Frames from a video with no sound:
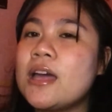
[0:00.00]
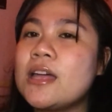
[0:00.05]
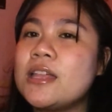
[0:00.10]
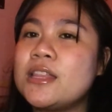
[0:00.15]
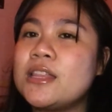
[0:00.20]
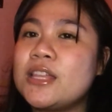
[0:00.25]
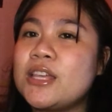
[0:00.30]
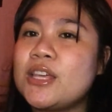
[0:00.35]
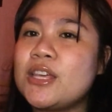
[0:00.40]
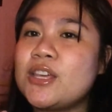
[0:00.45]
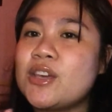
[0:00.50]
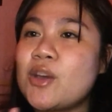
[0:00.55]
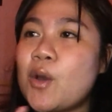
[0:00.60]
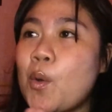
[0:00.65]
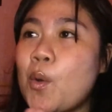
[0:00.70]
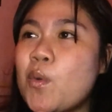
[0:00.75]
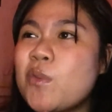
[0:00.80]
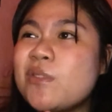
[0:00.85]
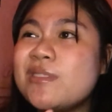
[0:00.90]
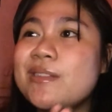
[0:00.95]
The
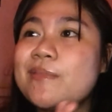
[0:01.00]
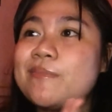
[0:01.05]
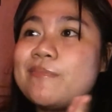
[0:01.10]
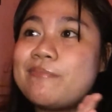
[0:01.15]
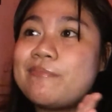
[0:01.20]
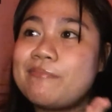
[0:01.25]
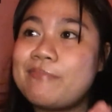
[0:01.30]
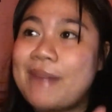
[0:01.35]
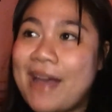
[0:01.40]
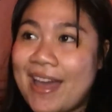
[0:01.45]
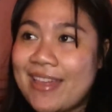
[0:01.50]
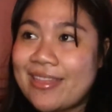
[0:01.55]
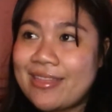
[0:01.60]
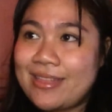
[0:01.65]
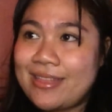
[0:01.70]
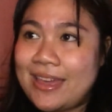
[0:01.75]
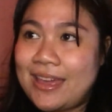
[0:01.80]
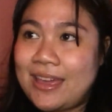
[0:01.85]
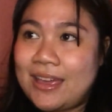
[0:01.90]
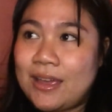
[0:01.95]
only bad
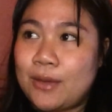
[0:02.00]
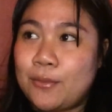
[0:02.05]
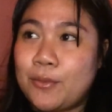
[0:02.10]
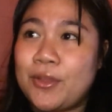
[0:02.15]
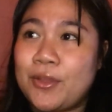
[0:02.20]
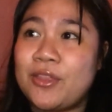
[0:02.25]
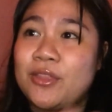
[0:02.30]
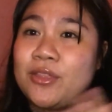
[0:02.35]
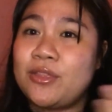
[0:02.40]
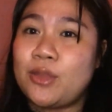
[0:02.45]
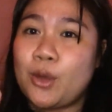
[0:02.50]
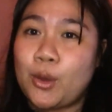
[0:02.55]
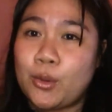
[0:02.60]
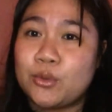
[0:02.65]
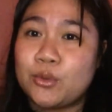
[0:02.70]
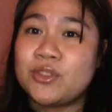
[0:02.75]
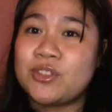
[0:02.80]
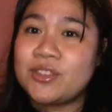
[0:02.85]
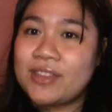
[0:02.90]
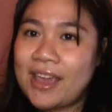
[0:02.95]
thing with
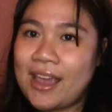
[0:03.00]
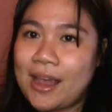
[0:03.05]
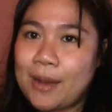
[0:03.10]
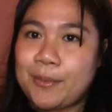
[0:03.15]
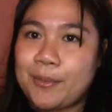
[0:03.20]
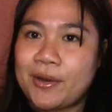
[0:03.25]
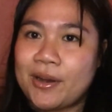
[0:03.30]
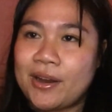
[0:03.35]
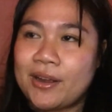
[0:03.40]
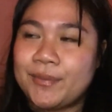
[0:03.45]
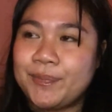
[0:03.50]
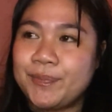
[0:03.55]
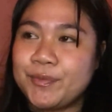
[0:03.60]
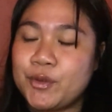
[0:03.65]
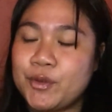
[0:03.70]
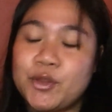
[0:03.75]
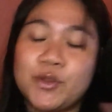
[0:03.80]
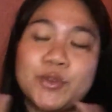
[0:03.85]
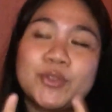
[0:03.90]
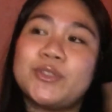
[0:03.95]
those
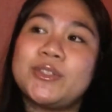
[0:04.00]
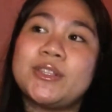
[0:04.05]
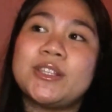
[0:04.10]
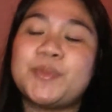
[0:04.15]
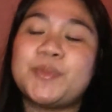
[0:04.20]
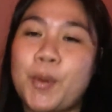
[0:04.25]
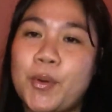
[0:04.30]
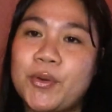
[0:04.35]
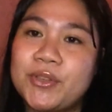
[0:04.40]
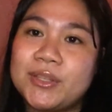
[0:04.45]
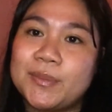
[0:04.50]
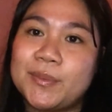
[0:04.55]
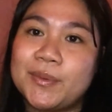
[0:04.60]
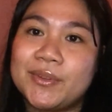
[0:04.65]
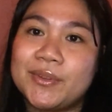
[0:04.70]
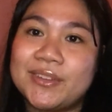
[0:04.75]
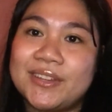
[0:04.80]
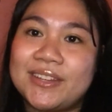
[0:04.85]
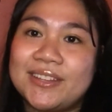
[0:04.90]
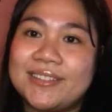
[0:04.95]
disposable,
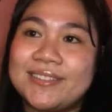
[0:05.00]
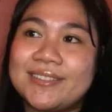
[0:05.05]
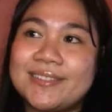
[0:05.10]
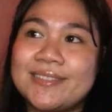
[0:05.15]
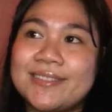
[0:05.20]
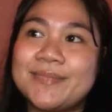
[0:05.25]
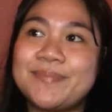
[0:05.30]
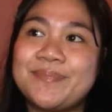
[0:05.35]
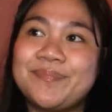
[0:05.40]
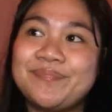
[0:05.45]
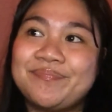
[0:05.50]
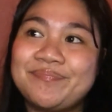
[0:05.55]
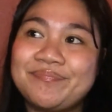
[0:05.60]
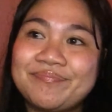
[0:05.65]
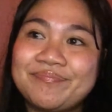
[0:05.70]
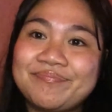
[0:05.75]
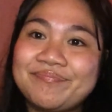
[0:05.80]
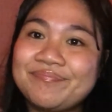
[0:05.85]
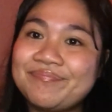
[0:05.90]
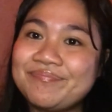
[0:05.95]
is
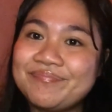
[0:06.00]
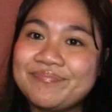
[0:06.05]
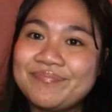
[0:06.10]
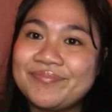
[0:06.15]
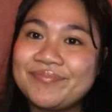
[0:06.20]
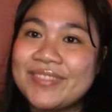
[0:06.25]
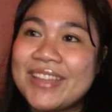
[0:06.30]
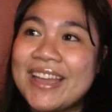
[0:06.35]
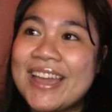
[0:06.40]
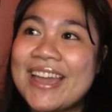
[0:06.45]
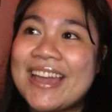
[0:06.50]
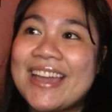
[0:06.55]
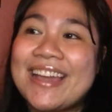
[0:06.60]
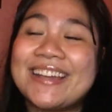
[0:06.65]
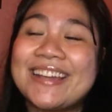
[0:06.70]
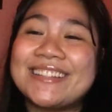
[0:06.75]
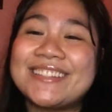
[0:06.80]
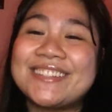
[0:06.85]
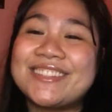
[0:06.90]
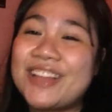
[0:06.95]

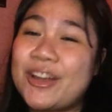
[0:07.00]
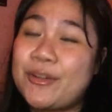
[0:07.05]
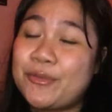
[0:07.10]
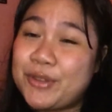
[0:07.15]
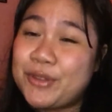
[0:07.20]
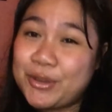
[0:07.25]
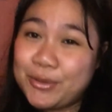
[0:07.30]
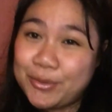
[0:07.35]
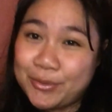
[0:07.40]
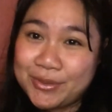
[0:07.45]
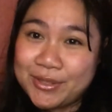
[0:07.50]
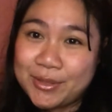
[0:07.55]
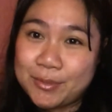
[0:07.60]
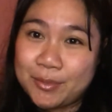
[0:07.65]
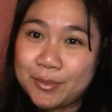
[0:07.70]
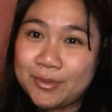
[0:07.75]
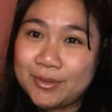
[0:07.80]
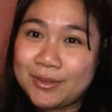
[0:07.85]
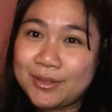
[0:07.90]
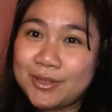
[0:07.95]
it's not
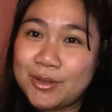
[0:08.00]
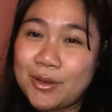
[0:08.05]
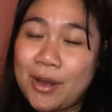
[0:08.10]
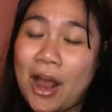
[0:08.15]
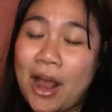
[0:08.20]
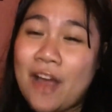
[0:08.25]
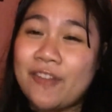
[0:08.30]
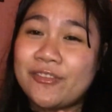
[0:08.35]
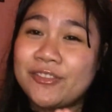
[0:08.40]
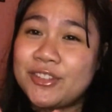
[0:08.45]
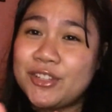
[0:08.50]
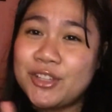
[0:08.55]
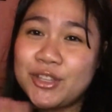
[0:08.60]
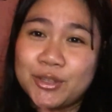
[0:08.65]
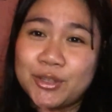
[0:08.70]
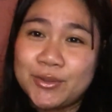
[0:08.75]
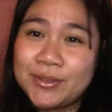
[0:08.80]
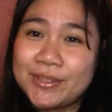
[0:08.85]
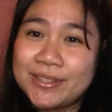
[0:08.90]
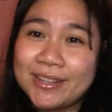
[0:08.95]
reusable. So after you
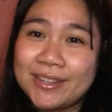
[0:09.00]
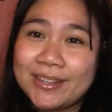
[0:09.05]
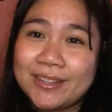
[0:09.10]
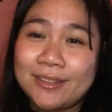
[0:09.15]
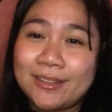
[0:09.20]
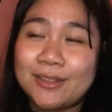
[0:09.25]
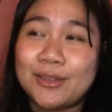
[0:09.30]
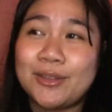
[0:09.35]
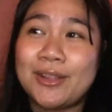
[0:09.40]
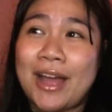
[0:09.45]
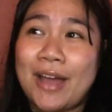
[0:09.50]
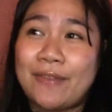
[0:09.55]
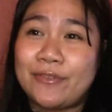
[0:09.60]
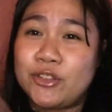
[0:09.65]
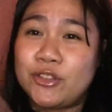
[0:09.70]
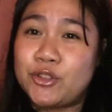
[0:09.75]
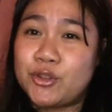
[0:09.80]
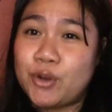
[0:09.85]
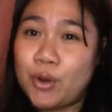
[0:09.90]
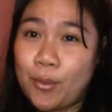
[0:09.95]
use it, you'll have to
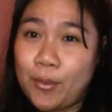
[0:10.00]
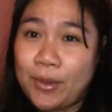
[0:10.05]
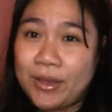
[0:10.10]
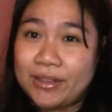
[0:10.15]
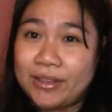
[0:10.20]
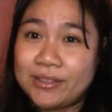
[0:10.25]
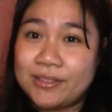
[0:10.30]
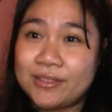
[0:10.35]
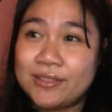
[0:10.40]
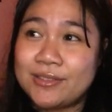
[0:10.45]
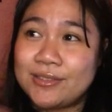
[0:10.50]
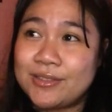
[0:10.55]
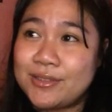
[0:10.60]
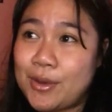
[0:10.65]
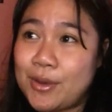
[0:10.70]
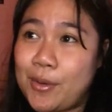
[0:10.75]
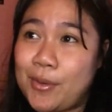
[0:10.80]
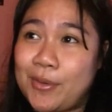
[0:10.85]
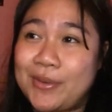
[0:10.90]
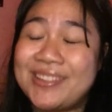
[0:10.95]
throw it.
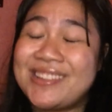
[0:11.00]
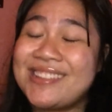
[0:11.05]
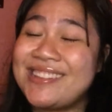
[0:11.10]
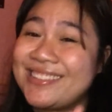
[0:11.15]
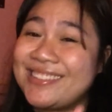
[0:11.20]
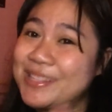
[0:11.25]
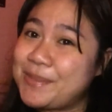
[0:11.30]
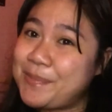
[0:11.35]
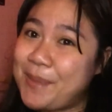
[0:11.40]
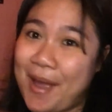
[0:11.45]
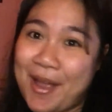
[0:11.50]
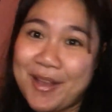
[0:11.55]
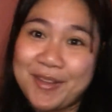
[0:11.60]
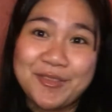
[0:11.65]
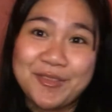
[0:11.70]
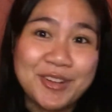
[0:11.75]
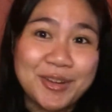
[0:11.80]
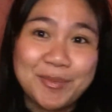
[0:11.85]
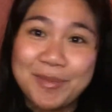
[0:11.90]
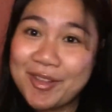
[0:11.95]
So it's bad
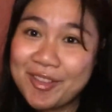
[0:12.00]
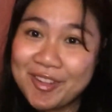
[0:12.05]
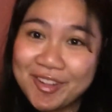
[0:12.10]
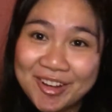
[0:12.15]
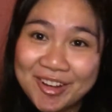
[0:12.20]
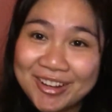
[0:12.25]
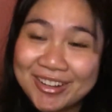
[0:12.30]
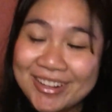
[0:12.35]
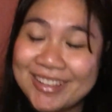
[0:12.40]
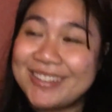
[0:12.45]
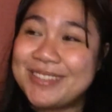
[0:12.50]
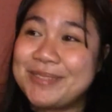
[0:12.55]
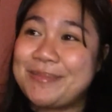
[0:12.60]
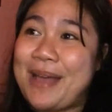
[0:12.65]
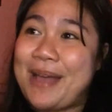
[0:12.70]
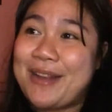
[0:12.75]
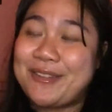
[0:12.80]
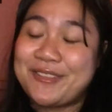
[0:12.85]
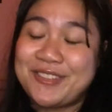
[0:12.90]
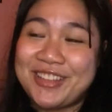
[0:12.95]
for the Mother Earth, it's
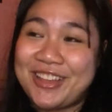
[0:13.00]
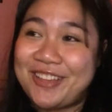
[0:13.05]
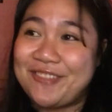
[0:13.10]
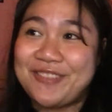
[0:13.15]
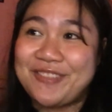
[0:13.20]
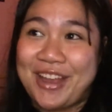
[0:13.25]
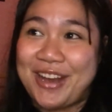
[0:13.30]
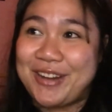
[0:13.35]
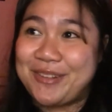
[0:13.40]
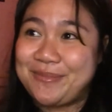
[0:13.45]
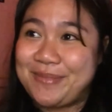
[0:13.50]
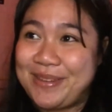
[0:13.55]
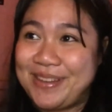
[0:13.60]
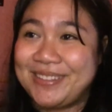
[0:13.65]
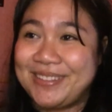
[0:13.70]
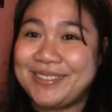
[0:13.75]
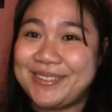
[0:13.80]
bad for the environment.